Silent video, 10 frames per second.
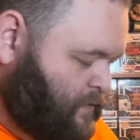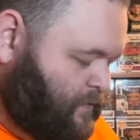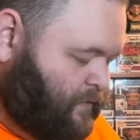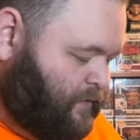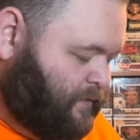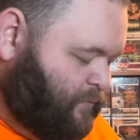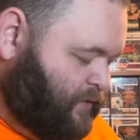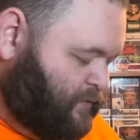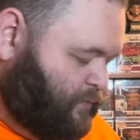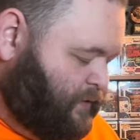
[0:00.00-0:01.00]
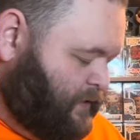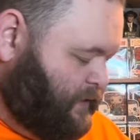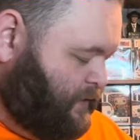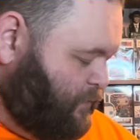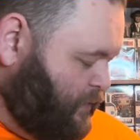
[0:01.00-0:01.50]
Alright, what else we got in
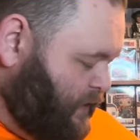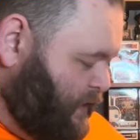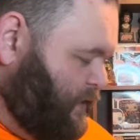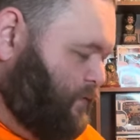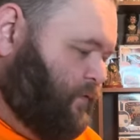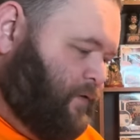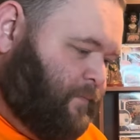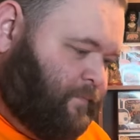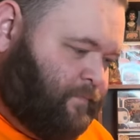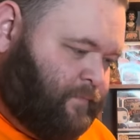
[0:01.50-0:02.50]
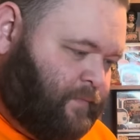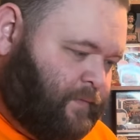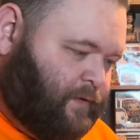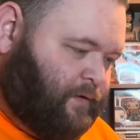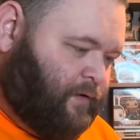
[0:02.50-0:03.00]
here? We have...
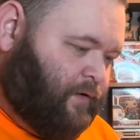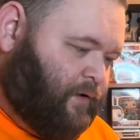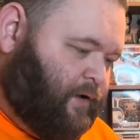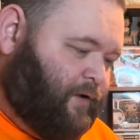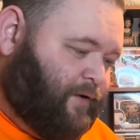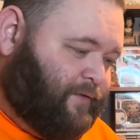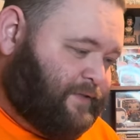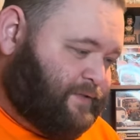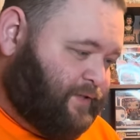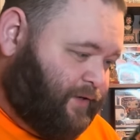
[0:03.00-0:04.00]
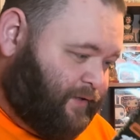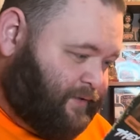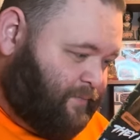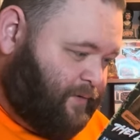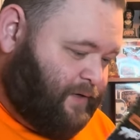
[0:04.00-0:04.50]
Oh, this is
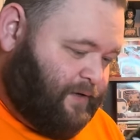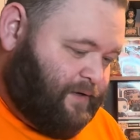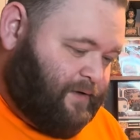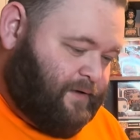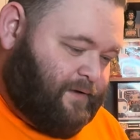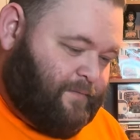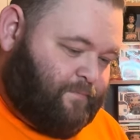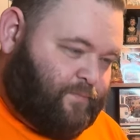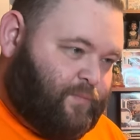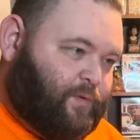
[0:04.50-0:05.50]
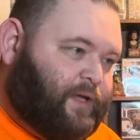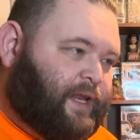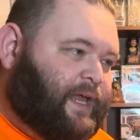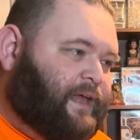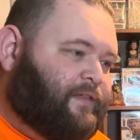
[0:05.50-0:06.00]
awesome. We got
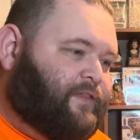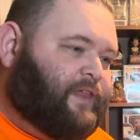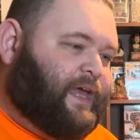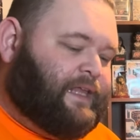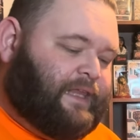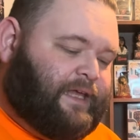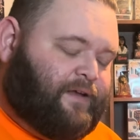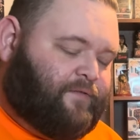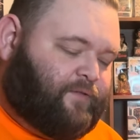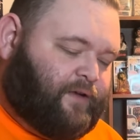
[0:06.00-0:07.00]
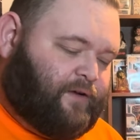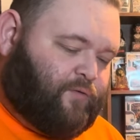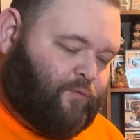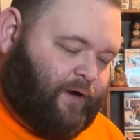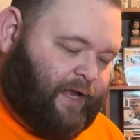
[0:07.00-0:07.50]
a They Live
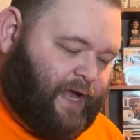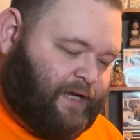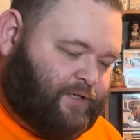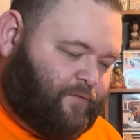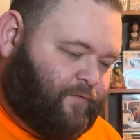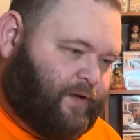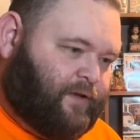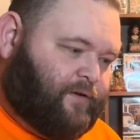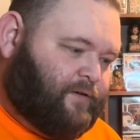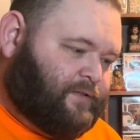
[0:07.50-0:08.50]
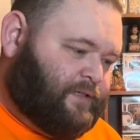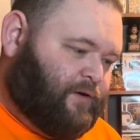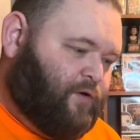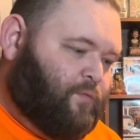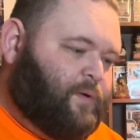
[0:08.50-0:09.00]
reaction figure. It says
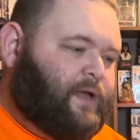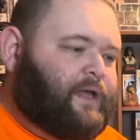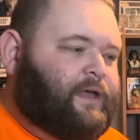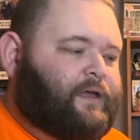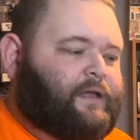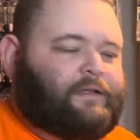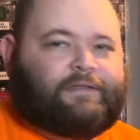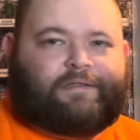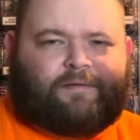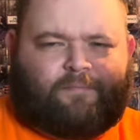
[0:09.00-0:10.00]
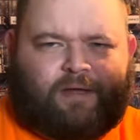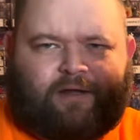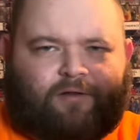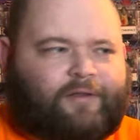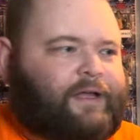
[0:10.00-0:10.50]
Obey. The
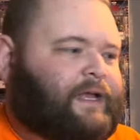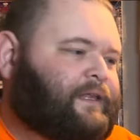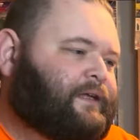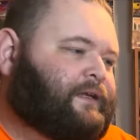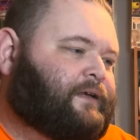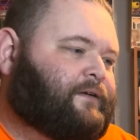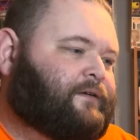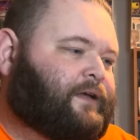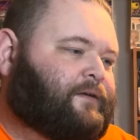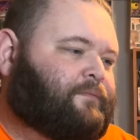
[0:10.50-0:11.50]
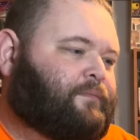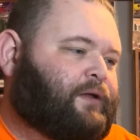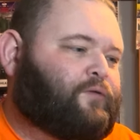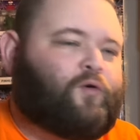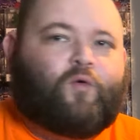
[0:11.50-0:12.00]
male alien here. Yeah,
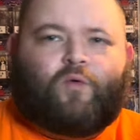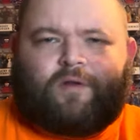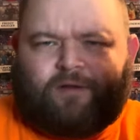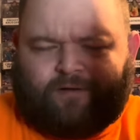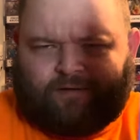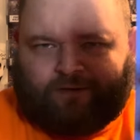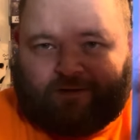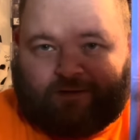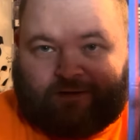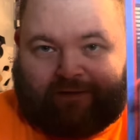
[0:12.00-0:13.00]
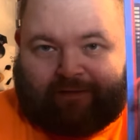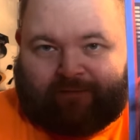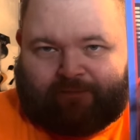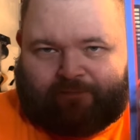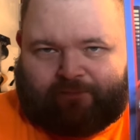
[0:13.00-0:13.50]
male ghoul.
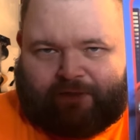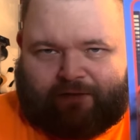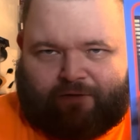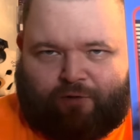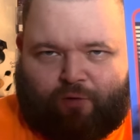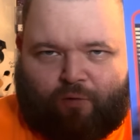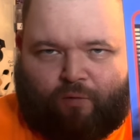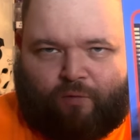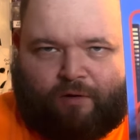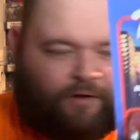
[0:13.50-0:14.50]
That's cool.